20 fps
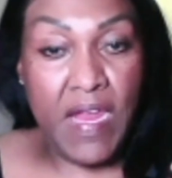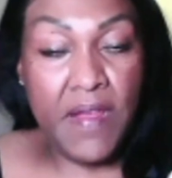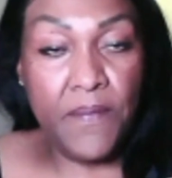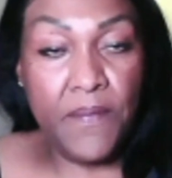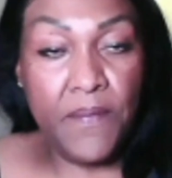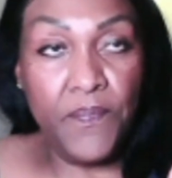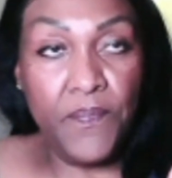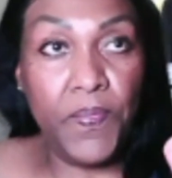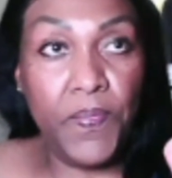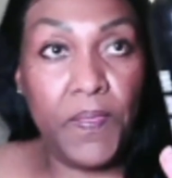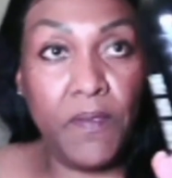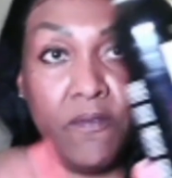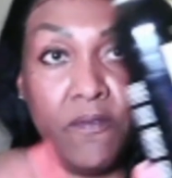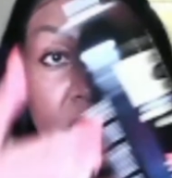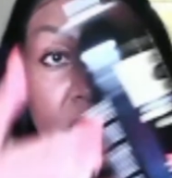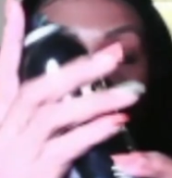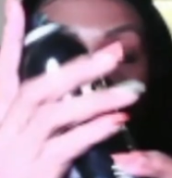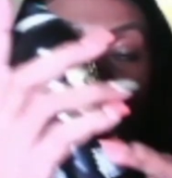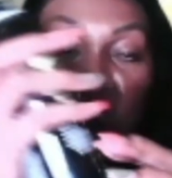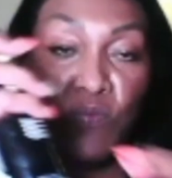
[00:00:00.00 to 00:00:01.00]
You just
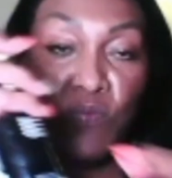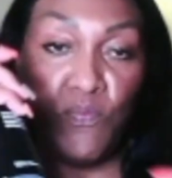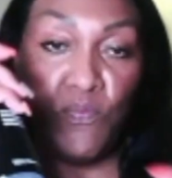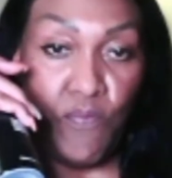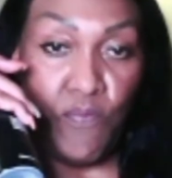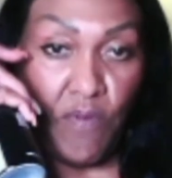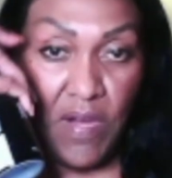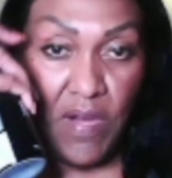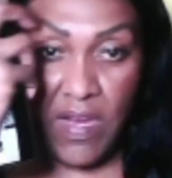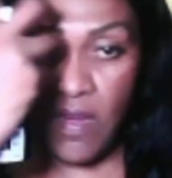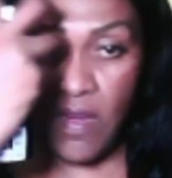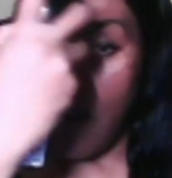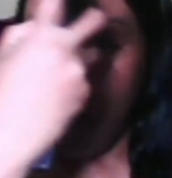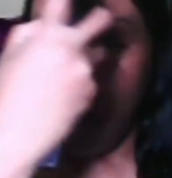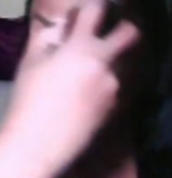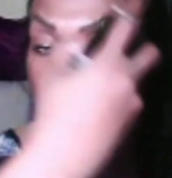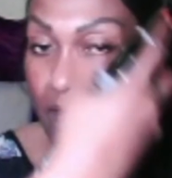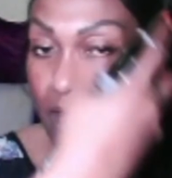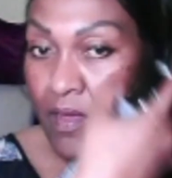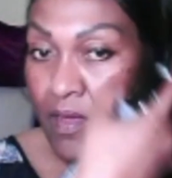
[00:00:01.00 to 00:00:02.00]
spray it
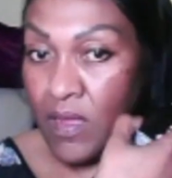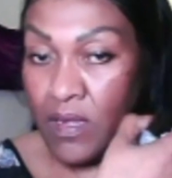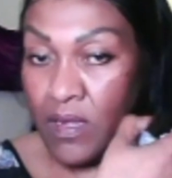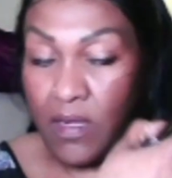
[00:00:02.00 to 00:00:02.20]
on.